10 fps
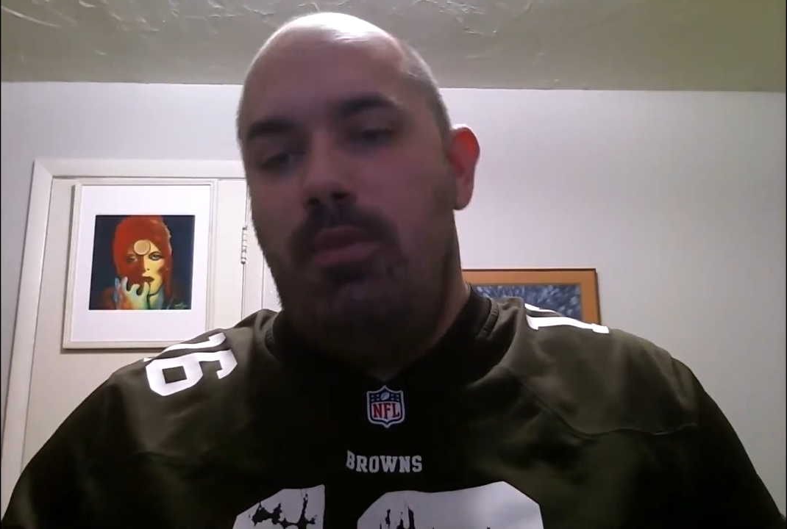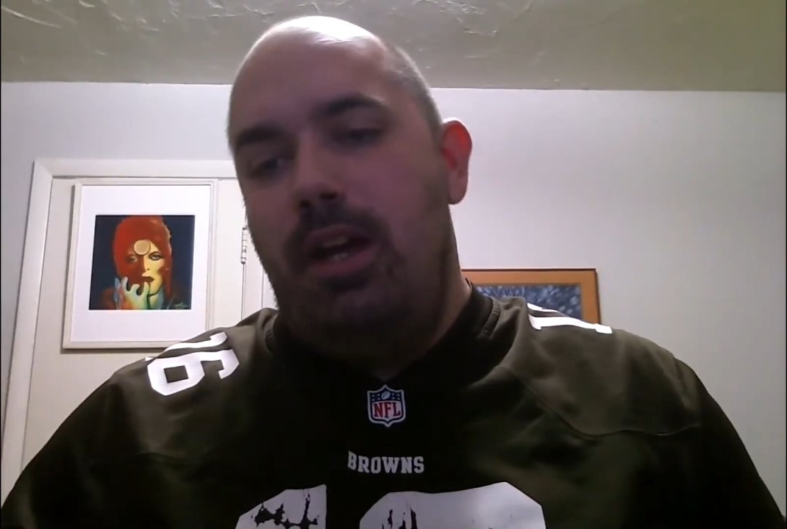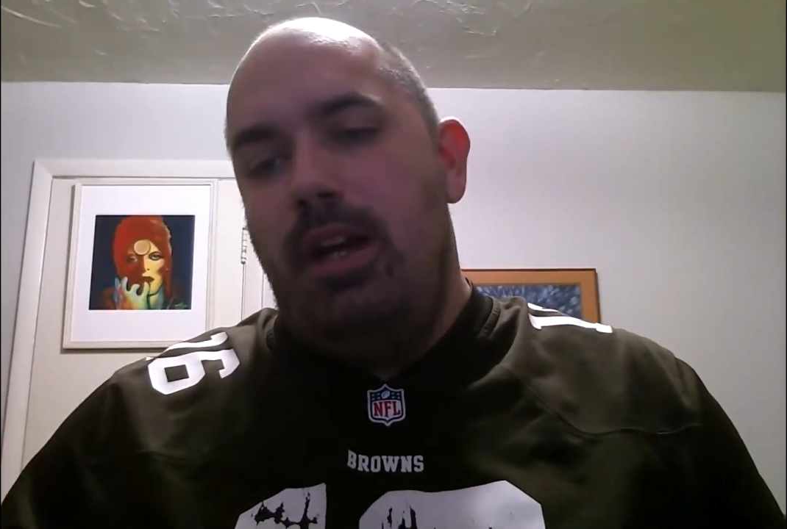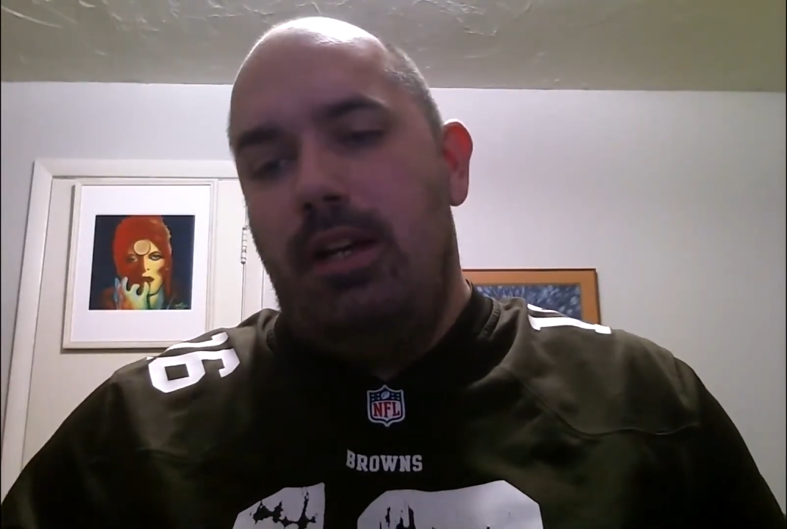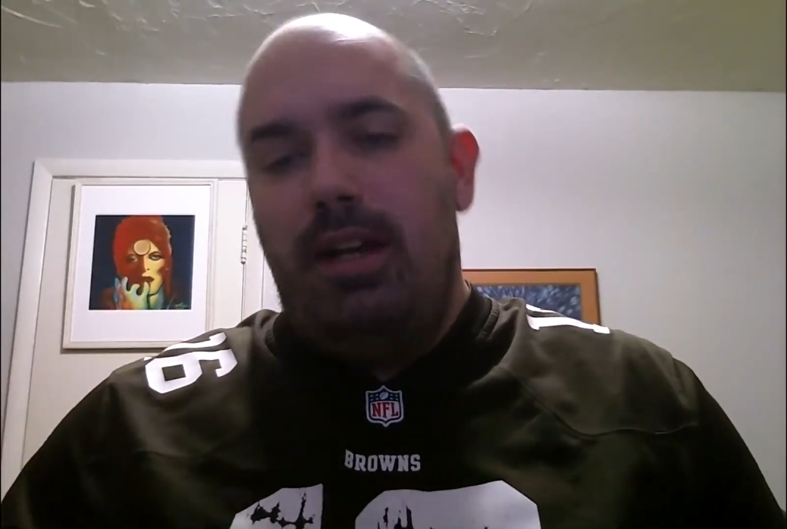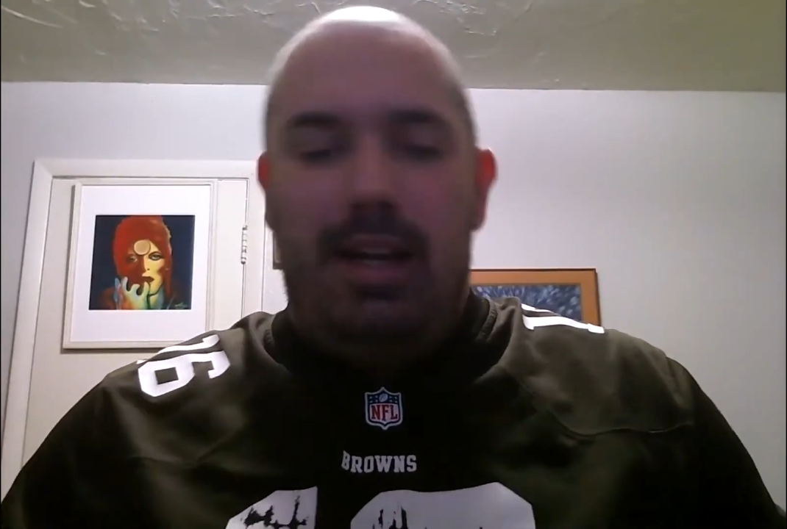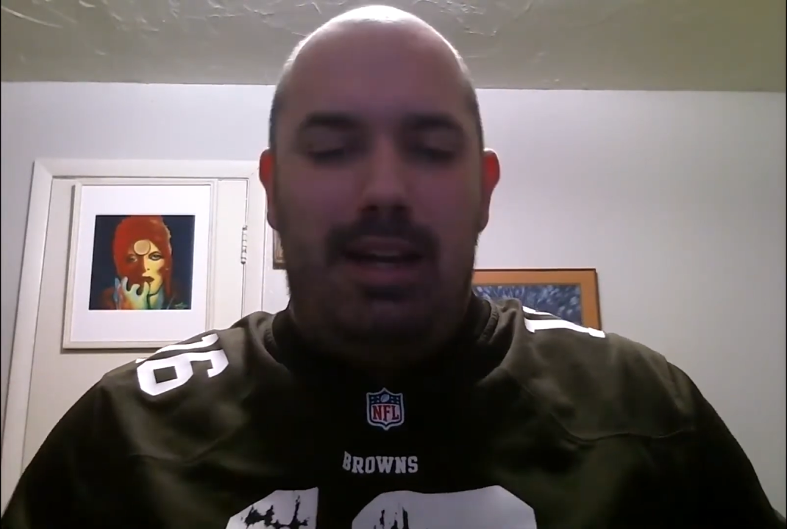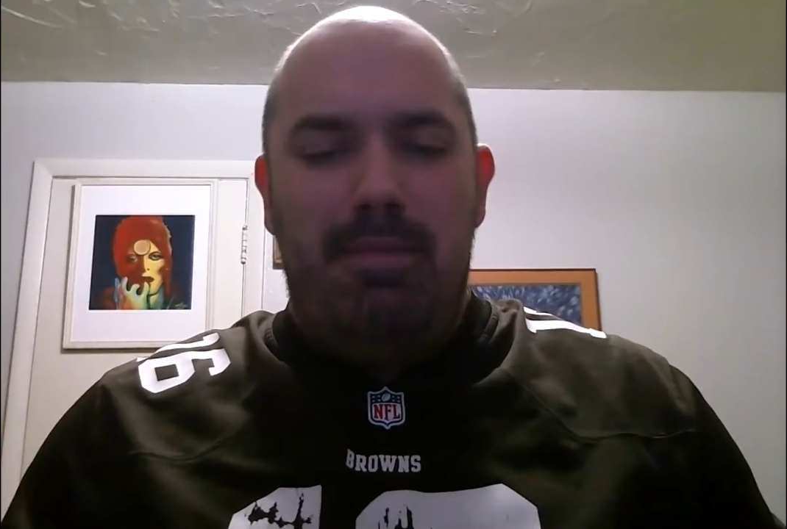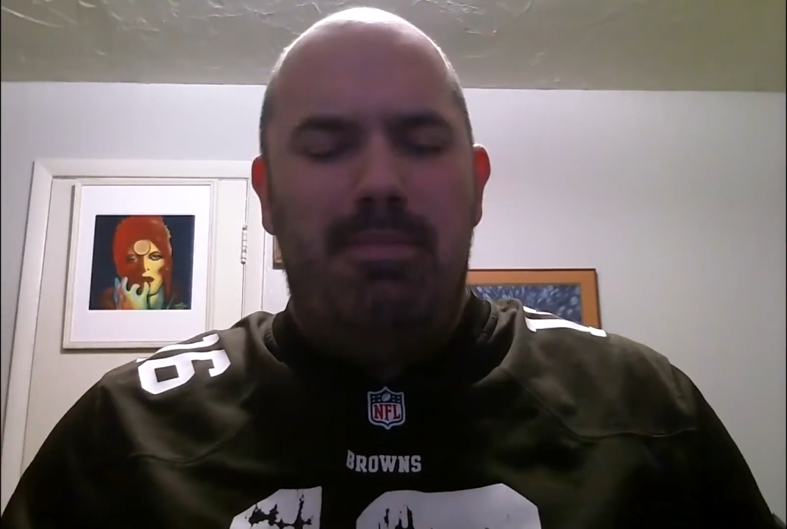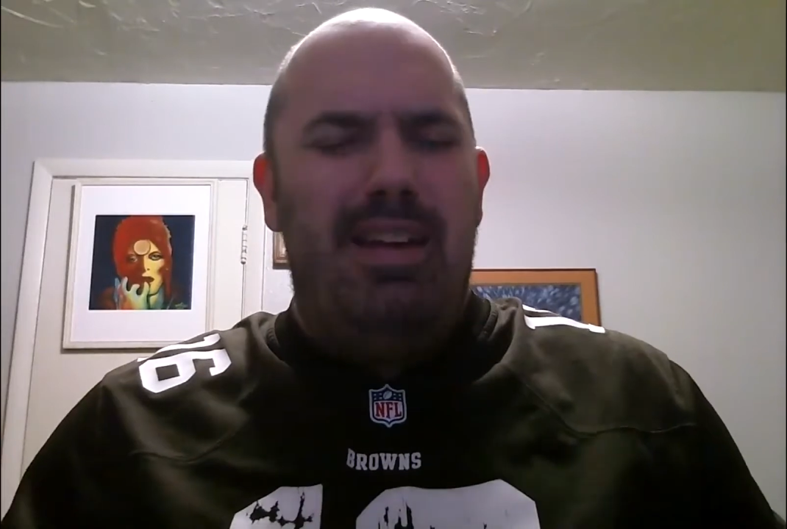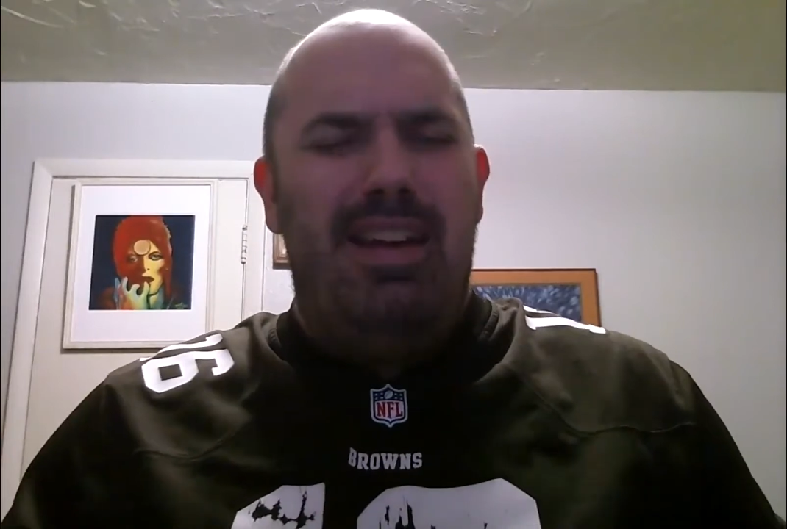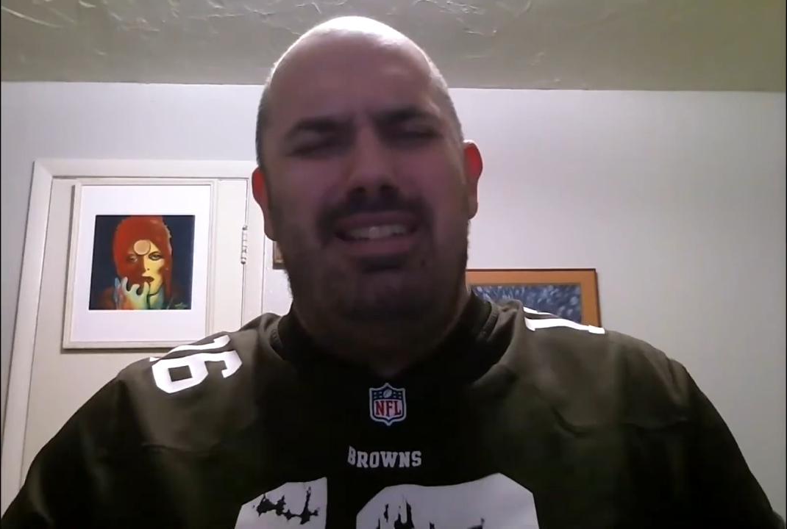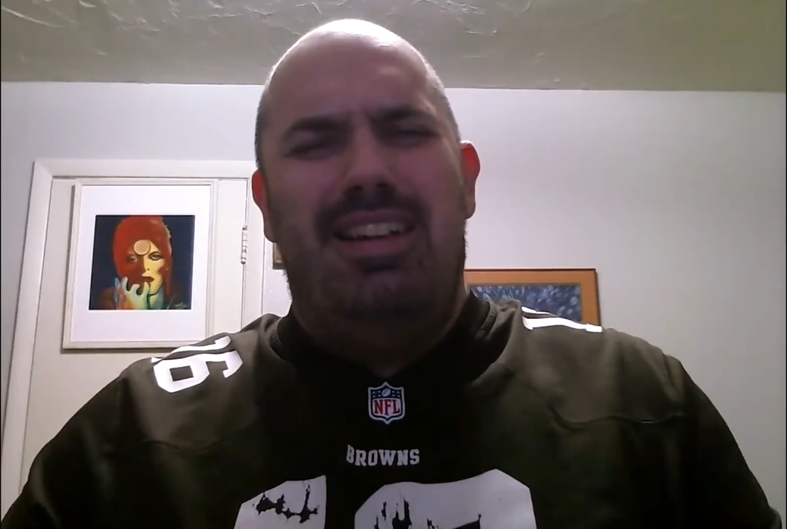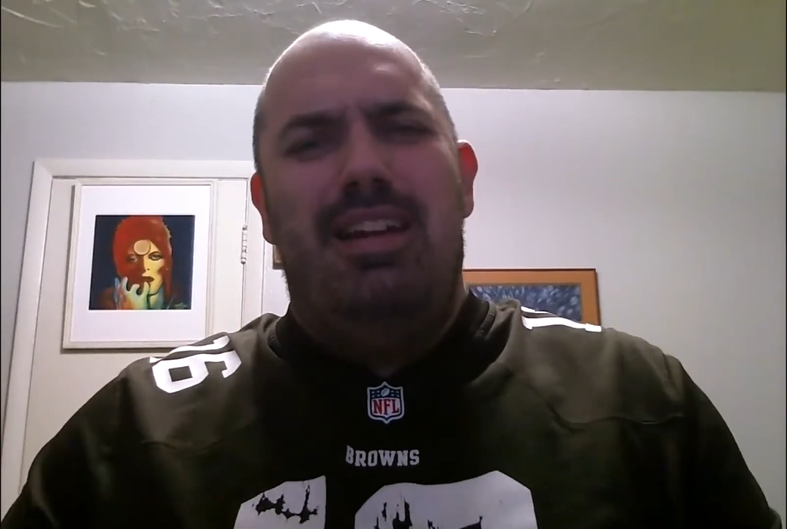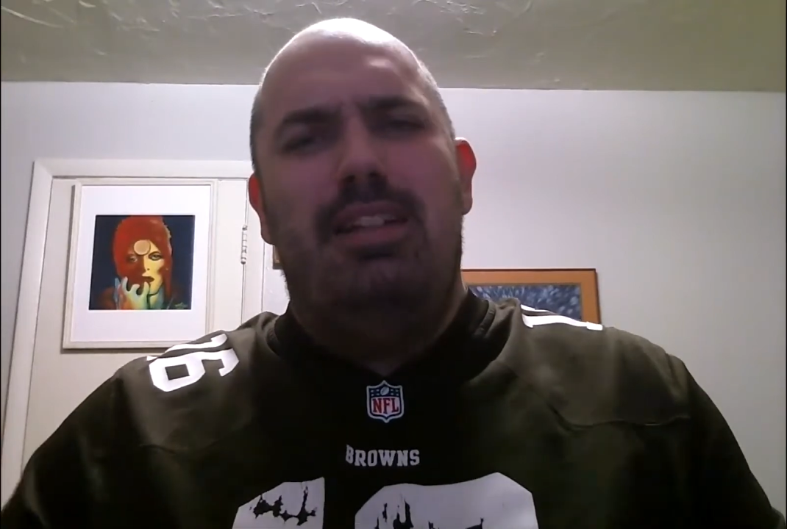there. It's a